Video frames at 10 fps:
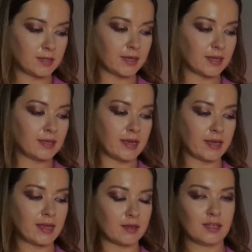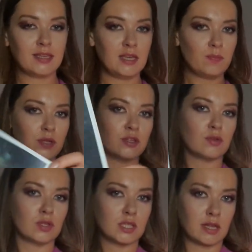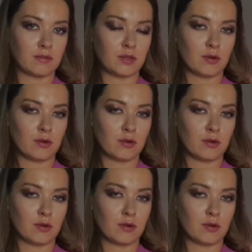And like, yeah, again, keeping to yourself.